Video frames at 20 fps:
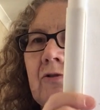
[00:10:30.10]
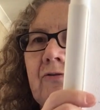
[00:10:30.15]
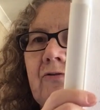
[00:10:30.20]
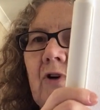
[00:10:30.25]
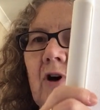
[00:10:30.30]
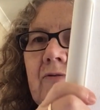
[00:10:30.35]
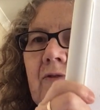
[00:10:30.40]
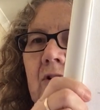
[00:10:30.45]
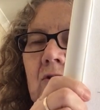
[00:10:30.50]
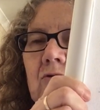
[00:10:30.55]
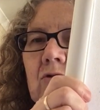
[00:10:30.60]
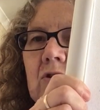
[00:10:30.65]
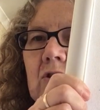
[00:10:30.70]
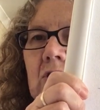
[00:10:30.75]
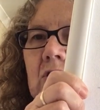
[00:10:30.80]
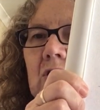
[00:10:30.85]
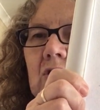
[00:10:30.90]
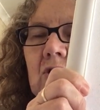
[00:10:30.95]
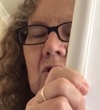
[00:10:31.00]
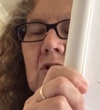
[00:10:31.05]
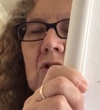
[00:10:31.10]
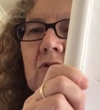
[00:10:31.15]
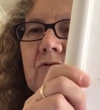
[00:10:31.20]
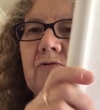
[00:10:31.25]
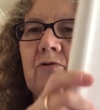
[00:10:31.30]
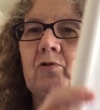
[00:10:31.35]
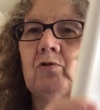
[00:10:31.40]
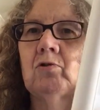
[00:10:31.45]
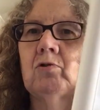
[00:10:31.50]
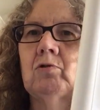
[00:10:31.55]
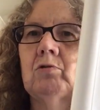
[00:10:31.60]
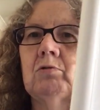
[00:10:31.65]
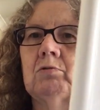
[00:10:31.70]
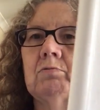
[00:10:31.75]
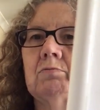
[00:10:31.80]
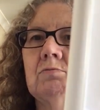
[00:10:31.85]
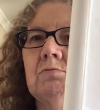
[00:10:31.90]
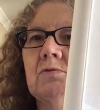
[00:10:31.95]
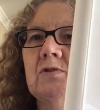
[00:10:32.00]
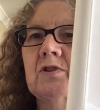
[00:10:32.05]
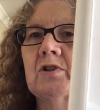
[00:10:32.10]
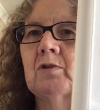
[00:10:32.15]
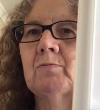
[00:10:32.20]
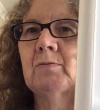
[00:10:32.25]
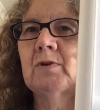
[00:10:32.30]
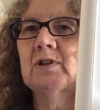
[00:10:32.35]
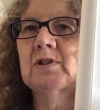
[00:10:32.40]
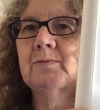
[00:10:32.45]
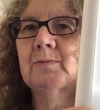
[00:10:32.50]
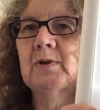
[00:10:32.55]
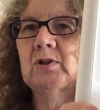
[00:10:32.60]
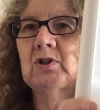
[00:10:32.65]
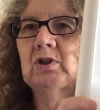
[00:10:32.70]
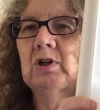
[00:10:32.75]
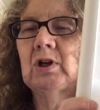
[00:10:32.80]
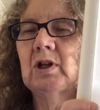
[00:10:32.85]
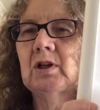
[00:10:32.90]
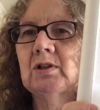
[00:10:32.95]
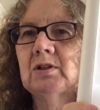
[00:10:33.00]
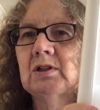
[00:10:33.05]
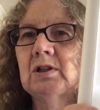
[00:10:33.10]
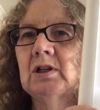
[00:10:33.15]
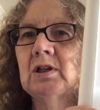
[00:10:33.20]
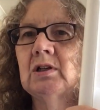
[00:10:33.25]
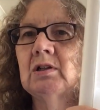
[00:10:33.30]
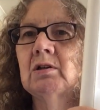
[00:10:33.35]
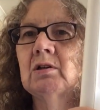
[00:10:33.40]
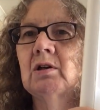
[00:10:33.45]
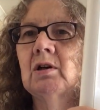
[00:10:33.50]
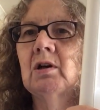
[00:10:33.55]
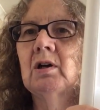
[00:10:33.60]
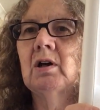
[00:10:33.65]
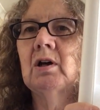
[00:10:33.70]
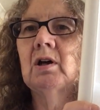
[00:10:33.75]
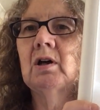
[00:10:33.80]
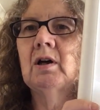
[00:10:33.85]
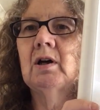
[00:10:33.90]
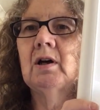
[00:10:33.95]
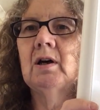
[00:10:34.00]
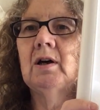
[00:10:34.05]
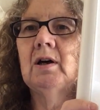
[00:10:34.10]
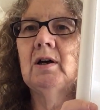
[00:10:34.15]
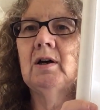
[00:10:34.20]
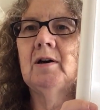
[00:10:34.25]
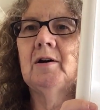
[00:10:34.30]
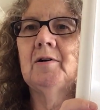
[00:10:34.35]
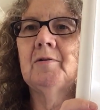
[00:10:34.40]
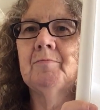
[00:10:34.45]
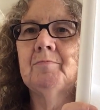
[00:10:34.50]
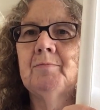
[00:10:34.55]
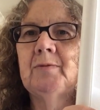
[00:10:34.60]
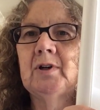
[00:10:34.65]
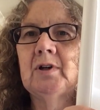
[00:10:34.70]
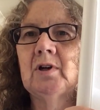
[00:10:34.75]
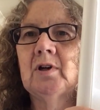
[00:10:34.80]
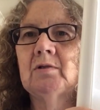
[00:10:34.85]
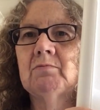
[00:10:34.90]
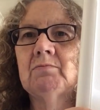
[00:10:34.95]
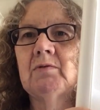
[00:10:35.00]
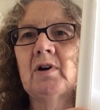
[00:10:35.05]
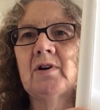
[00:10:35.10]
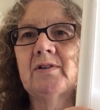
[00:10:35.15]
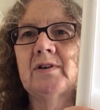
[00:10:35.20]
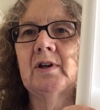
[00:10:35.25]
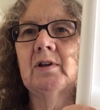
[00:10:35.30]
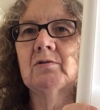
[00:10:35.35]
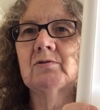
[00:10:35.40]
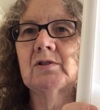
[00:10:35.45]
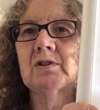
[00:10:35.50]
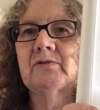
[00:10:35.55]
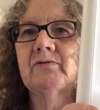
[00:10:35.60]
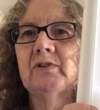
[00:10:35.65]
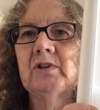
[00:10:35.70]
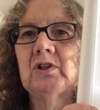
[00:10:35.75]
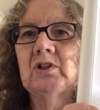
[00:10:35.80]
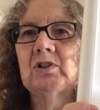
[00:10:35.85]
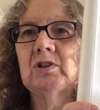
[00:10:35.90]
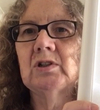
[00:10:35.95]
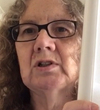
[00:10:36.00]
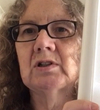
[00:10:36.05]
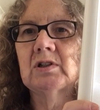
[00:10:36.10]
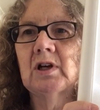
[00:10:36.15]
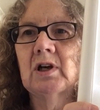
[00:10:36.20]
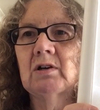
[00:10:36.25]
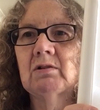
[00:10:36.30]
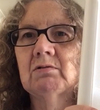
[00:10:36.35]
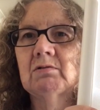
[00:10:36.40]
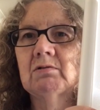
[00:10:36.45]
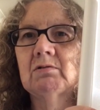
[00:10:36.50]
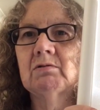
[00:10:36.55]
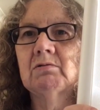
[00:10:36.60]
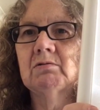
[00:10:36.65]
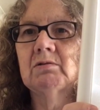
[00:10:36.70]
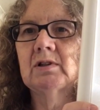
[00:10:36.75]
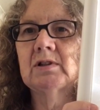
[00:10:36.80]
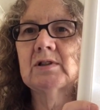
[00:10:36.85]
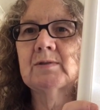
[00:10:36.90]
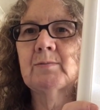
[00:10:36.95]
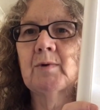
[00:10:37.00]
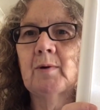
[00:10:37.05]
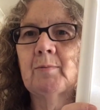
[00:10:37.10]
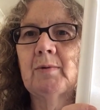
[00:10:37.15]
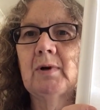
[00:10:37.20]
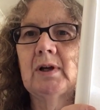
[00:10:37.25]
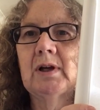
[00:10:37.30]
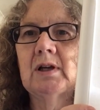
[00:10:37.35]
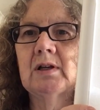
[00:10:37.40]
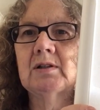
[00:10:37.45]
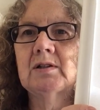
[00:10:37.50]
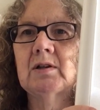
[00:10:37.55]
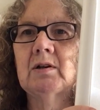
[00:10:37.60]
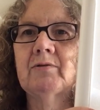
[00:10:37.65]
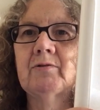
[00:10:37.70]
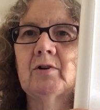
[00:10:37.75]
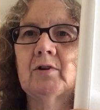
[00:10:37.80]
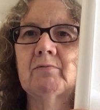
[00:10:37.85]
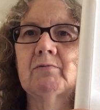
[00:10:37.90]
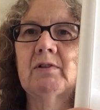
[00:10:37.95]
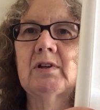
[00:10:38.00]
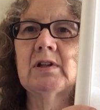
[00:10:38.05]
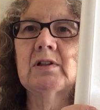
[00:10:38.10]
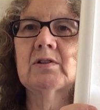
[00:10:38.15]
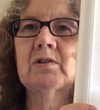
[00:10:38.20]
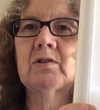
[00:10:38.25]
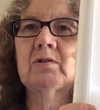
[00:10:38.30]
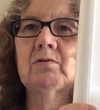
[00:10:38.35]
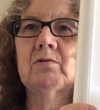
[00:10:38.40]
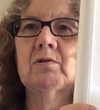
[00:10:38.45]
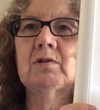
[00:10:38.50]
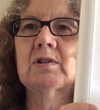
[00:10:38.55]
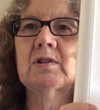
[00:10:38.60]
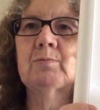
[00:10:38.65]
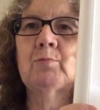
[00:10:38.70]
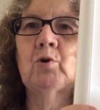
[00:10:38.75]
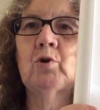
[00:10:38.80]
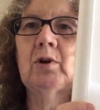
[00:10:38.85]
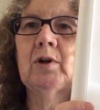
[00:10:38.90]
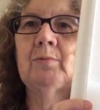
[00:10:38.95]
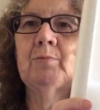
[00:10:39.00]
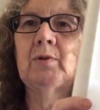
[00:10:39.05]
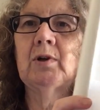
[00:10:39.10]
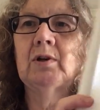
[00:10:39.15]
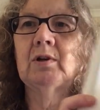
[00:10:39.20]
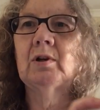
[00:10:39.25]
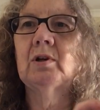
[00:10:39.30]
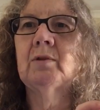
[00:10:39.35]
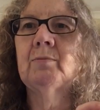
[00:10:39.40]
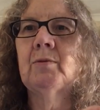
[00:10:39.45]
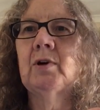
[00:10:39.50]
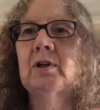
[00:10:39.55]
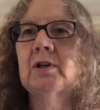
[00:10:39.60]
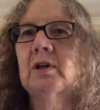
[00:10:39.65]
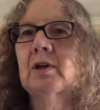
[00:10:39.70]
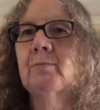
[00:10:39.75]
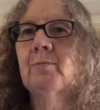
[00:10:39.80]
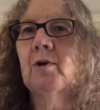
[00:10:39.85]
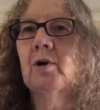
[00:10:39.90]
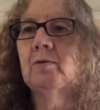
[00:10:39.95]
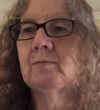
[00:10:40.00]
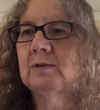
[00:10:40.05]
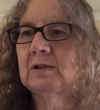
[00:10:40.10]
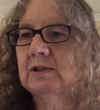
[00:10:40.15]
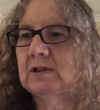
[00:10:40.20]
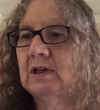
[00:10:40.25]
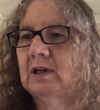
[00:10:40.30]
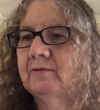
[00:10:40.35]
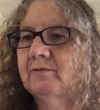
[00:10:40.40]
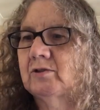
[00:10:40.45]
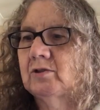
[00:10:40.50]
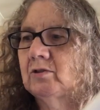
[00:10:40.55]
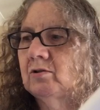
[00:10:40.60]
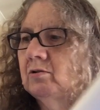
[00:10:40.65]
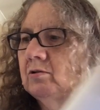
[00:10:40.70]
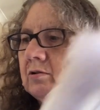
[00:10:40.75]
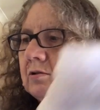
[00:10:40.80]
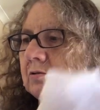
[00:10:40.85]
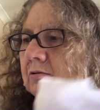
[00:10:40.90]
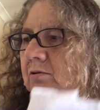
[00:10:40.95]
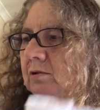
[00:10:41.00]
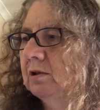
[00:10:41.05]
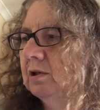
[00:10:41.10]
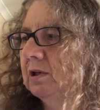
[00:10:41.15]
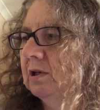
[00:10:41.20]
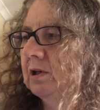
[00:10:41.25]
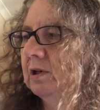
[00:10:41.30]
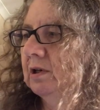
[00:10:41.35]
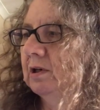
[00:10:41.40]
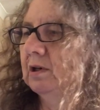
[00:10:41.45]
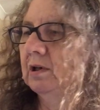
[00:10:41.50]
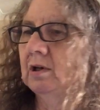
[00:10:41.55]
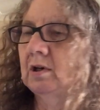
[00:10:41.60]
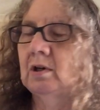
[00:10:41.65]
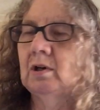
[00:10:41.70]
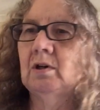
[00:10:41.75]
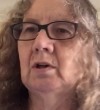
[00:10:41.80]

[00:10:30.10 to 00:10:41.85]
500 stitches for so my speciality. But I think I'll just finish this now. That's my plan. So I've got things to do this morning, but I might come home this afternoon and